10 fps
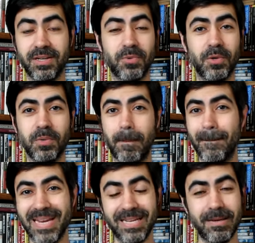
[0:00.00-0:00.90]
He wrote
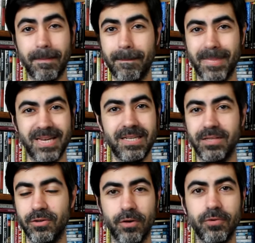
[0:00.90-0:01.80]
many,
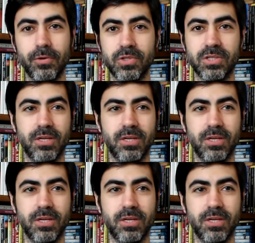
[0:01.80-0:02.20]
many novels.